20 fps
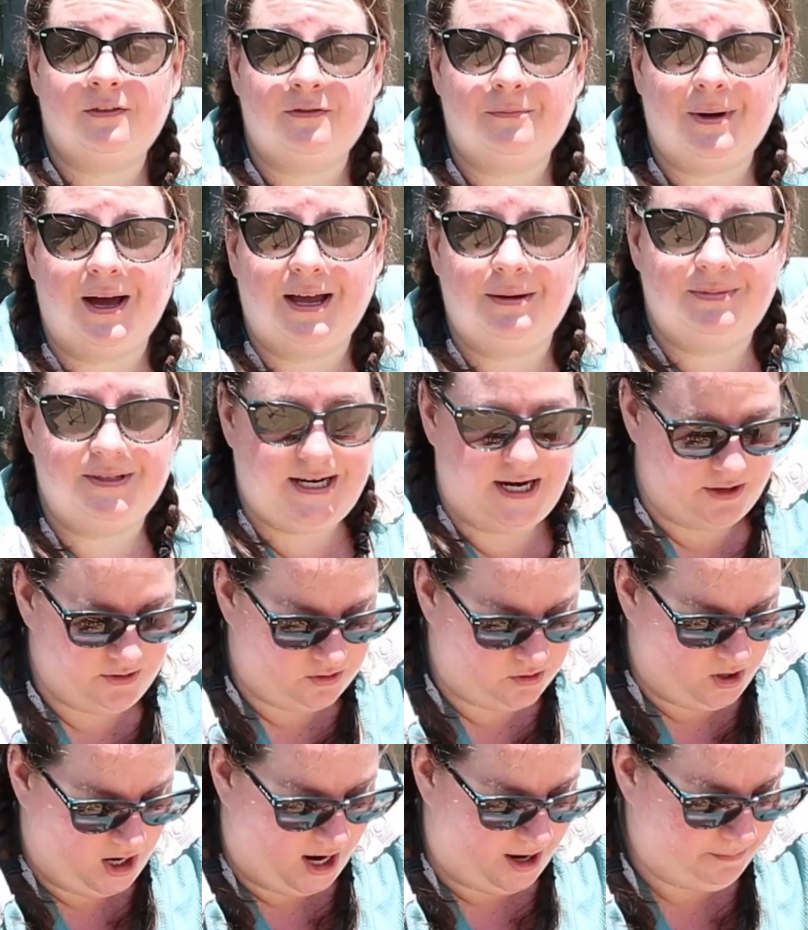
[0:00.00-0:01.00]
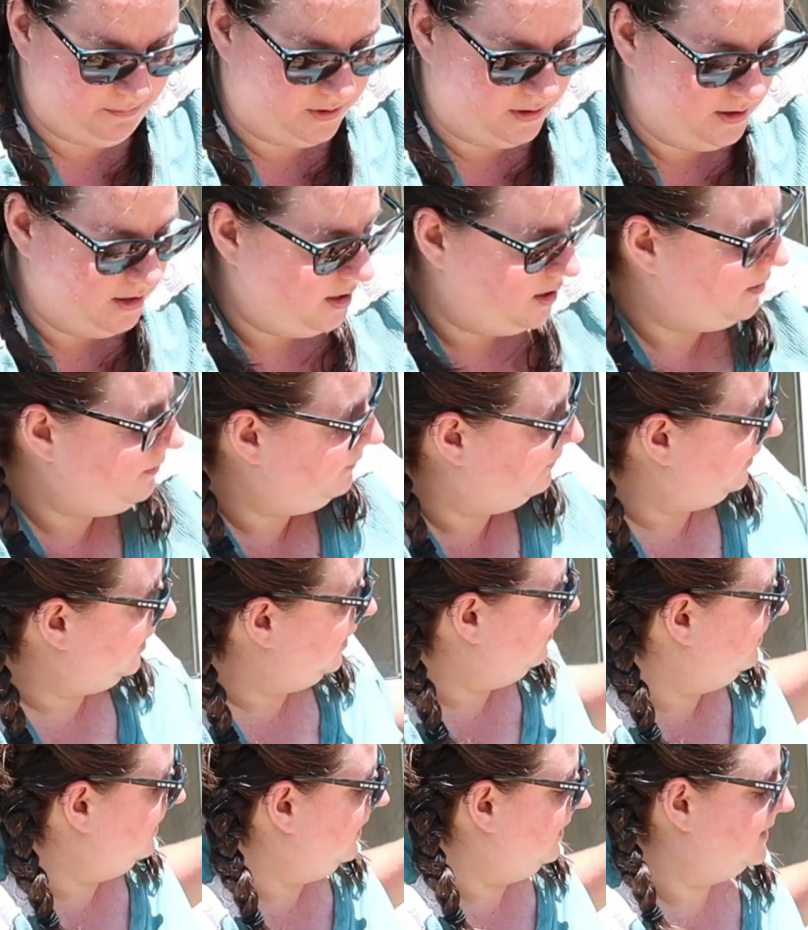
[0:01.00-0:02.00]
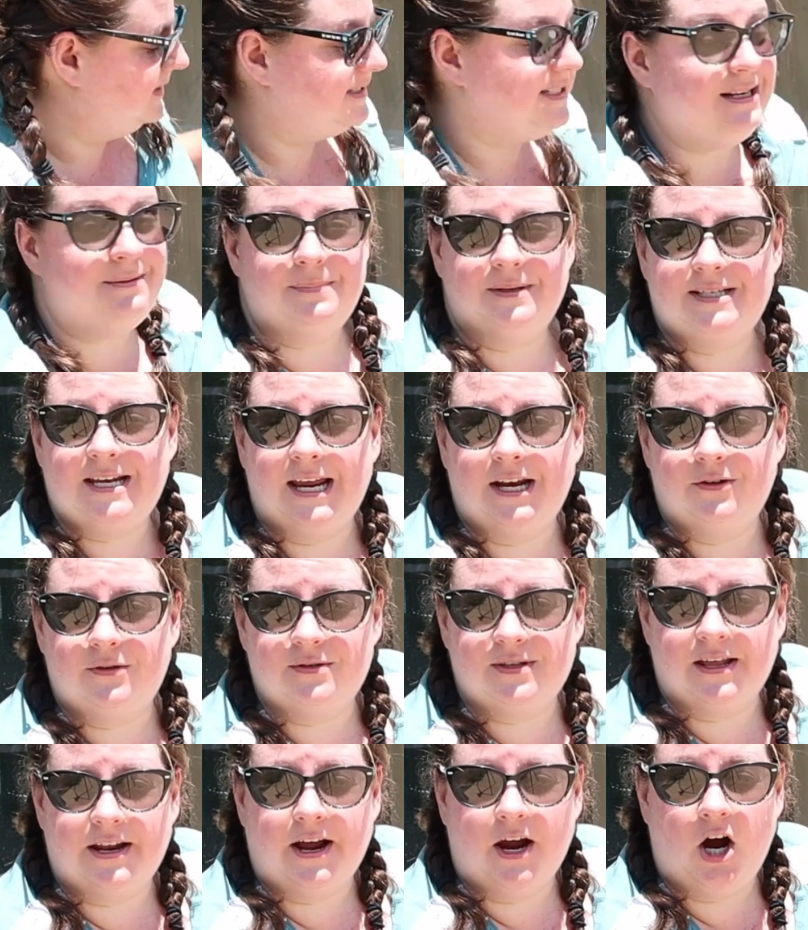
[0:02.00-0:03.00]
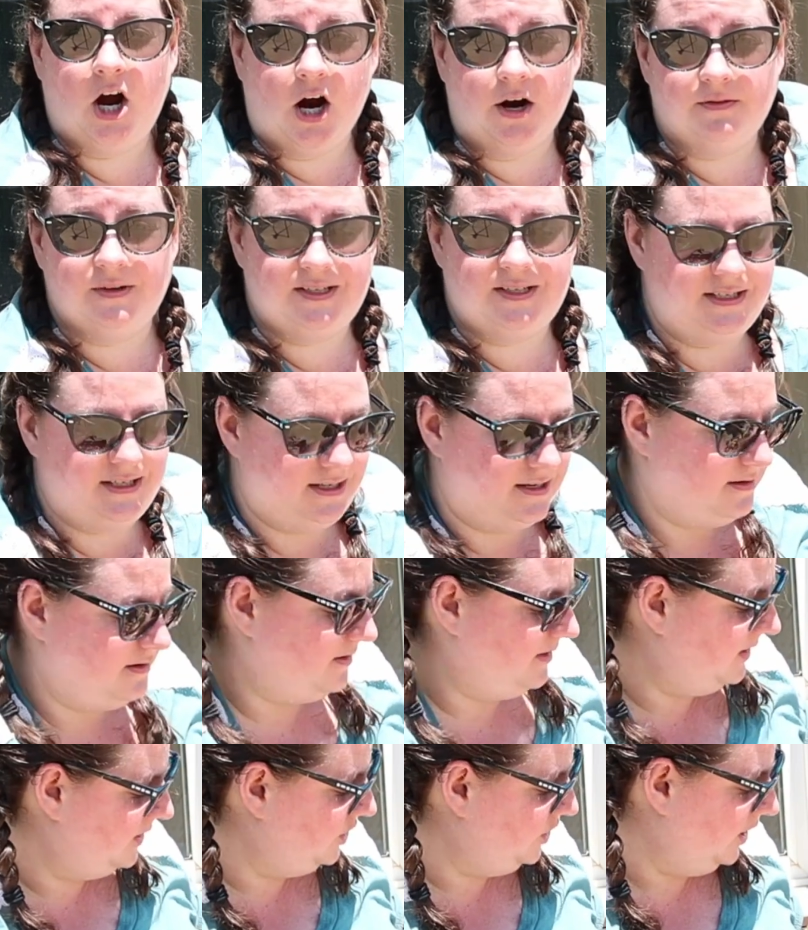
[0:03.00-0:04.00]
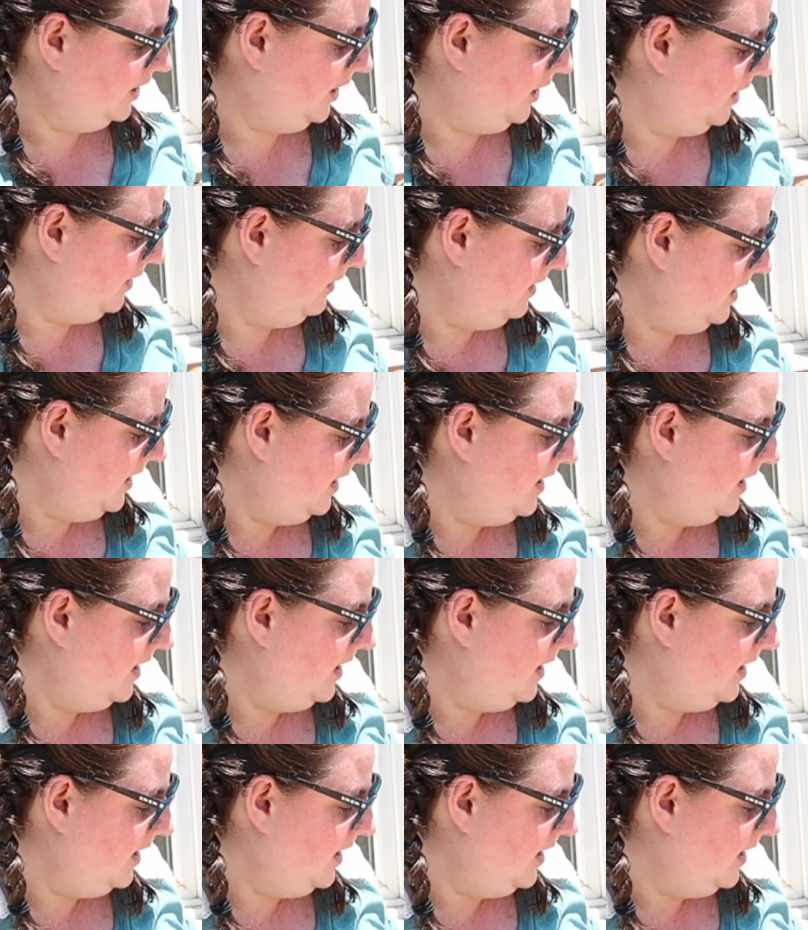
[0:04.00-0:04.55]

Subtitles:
of my potato crop from seed potatoes that I harvested this year.